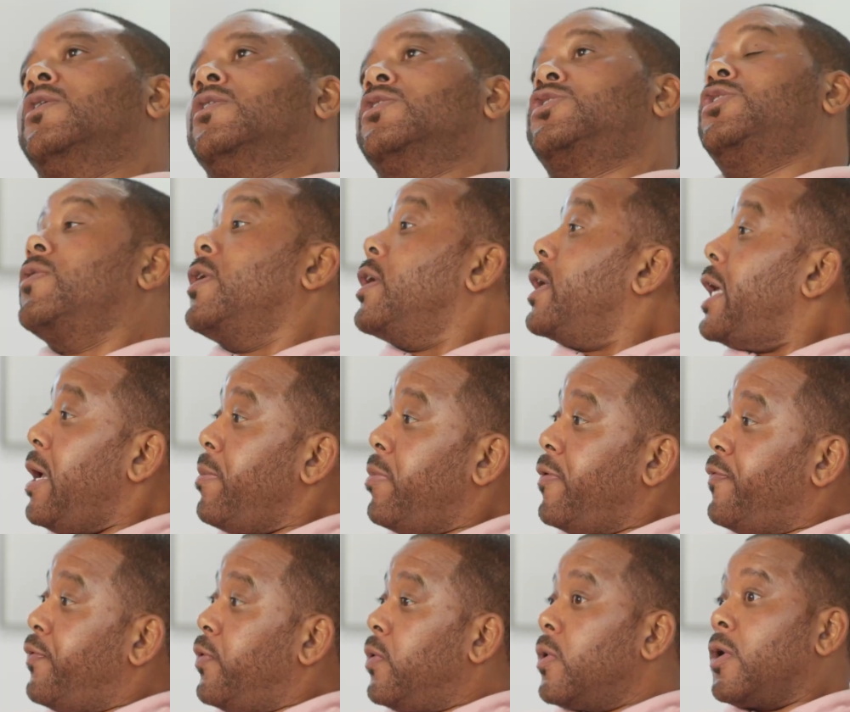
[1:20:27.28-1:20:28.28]
So the night
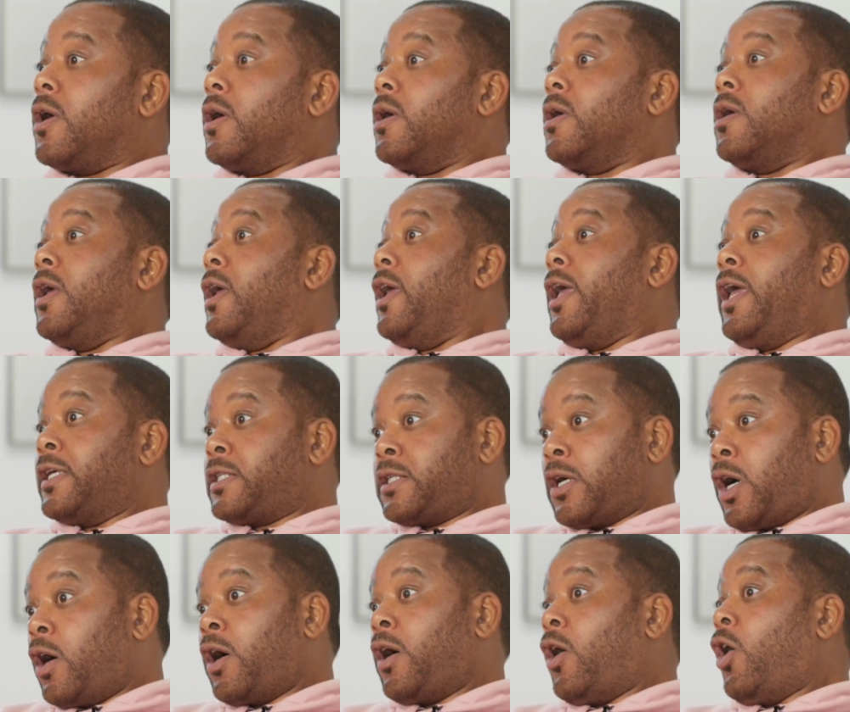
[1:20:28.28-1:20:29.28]
before, it's
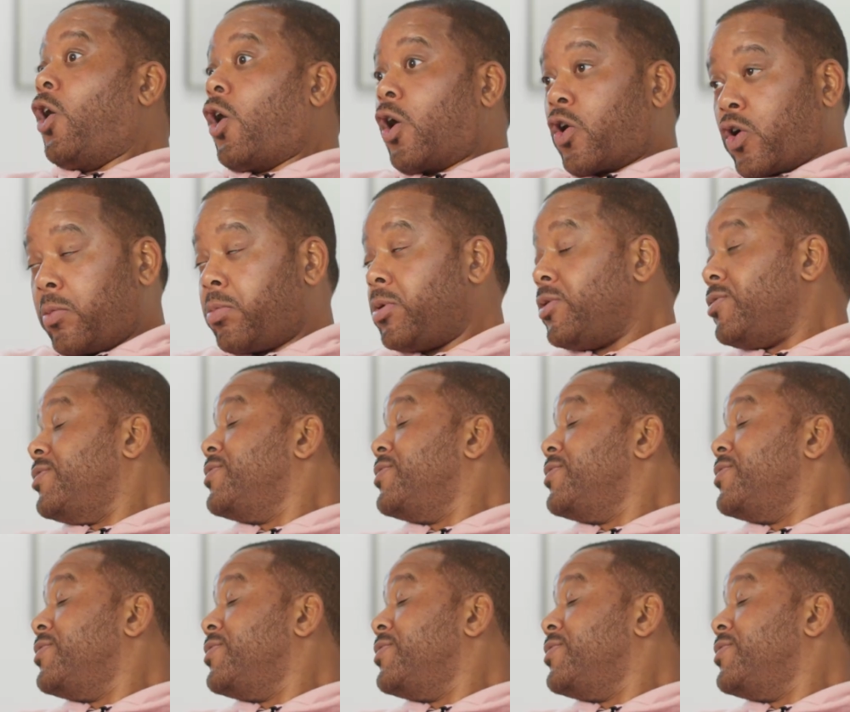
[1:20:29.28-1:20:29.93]
horrible.